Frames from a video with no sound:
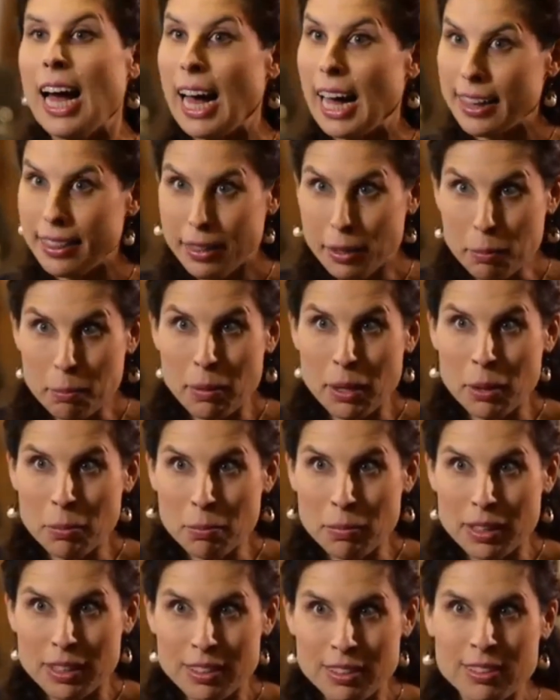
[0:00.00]
At the
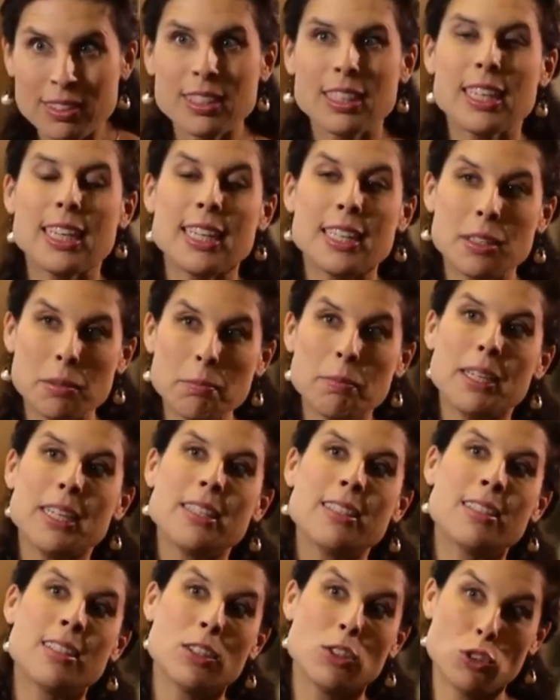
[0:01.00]
moment, it
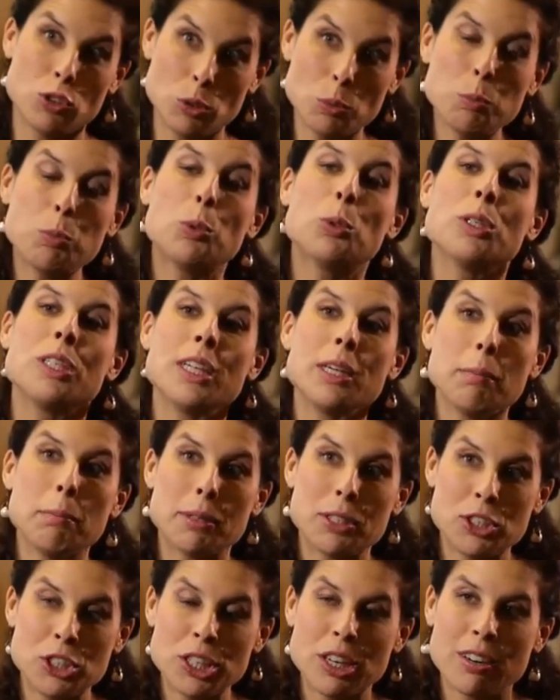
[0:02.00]
means supporting
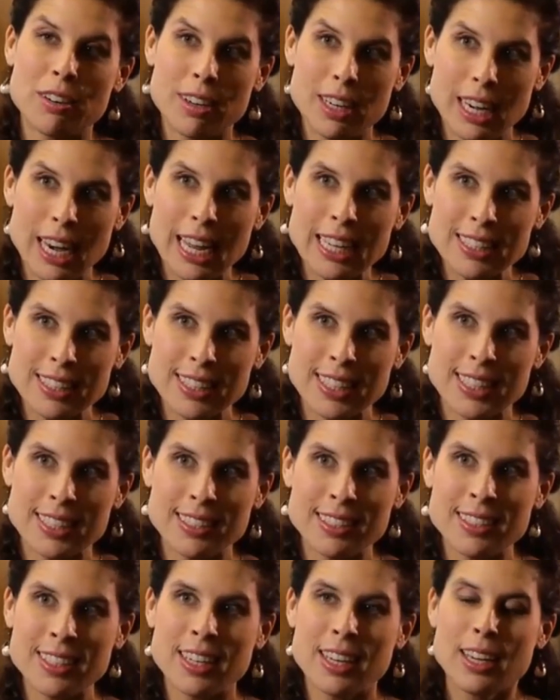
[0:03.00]
Bashar
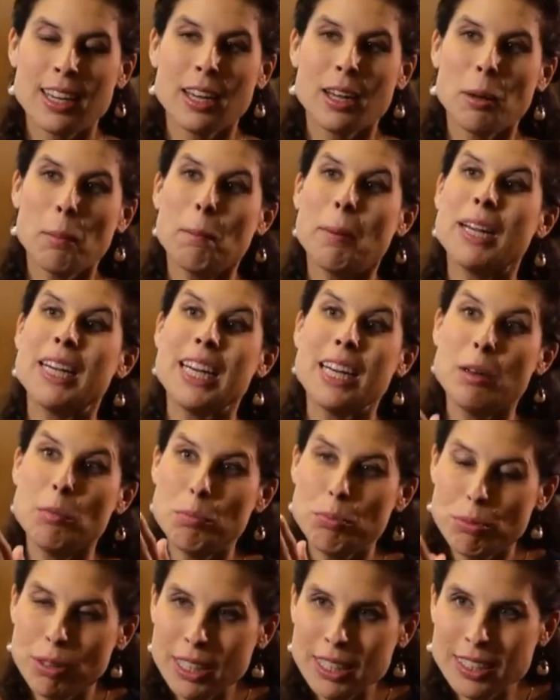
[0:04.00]
al-Assad, but in
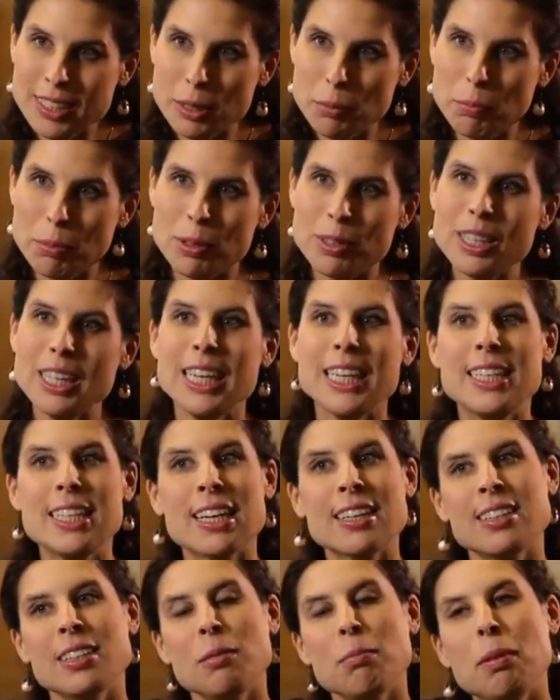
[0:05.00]
principle, it
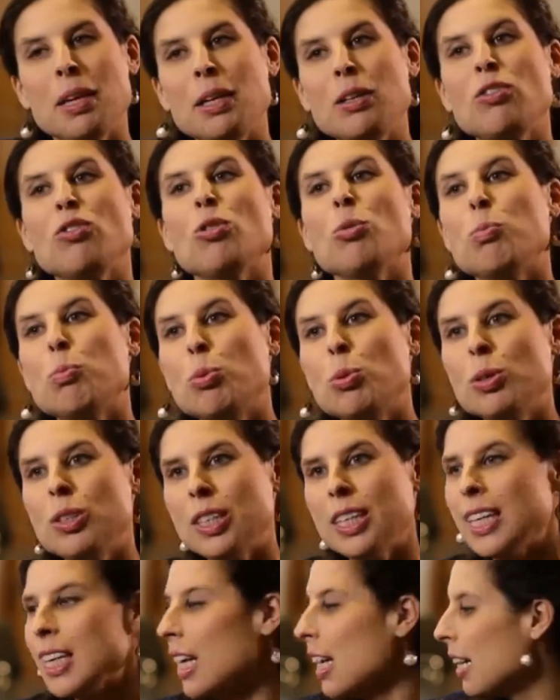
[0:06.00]
doesn't mean
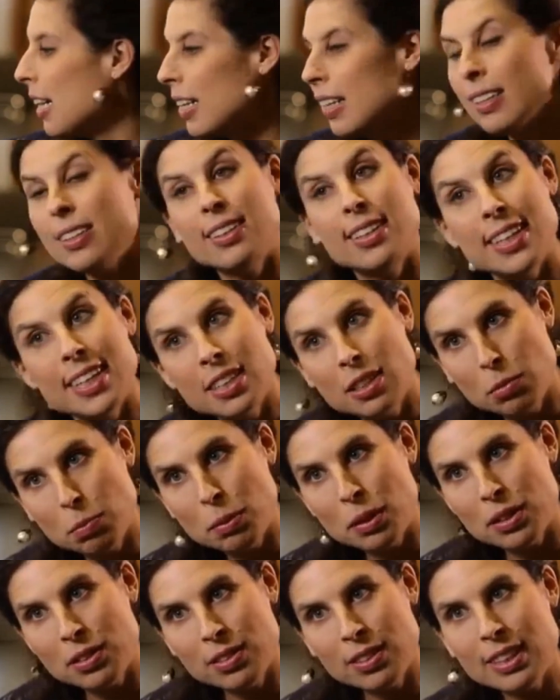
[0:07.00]
supporting this
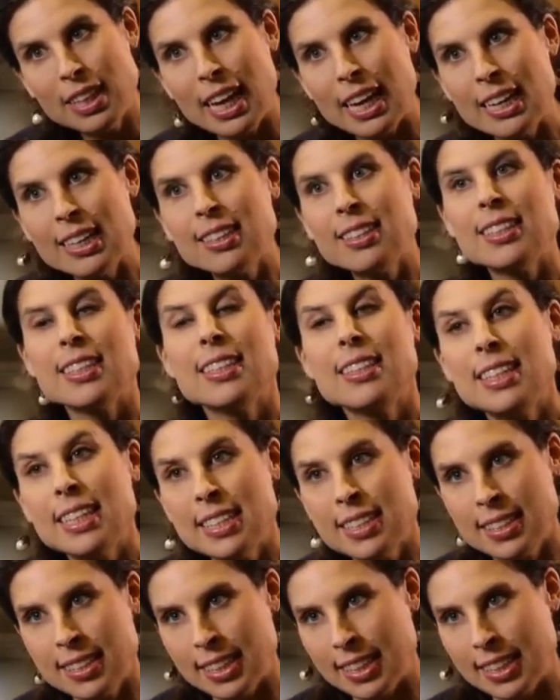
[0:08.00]
personality, this